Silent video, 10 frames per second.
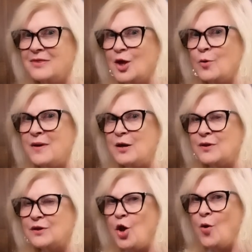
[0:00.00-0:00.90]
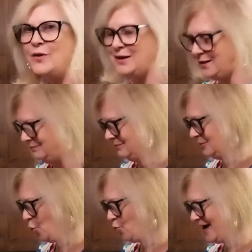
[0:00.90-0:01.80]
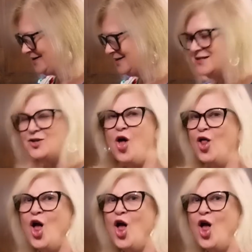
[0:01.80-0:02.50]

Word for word: that are made with coconut. The rest is all